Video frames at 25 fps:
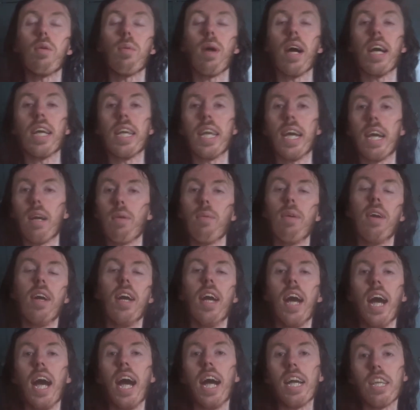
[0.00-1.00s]
right now,
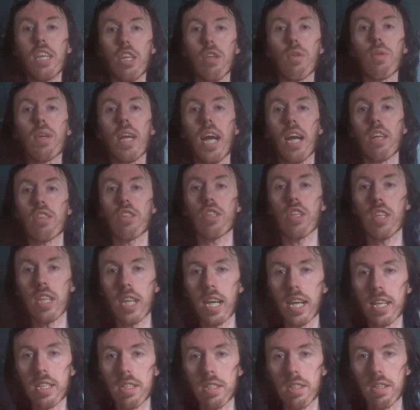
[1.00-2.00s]
at Newcastle
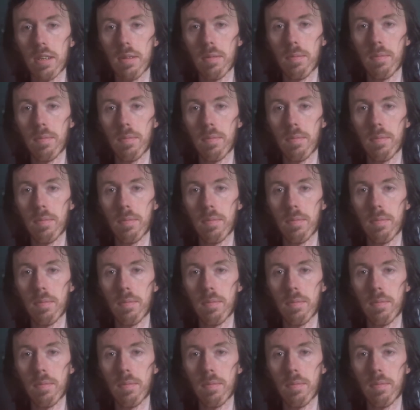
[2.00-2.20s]
United.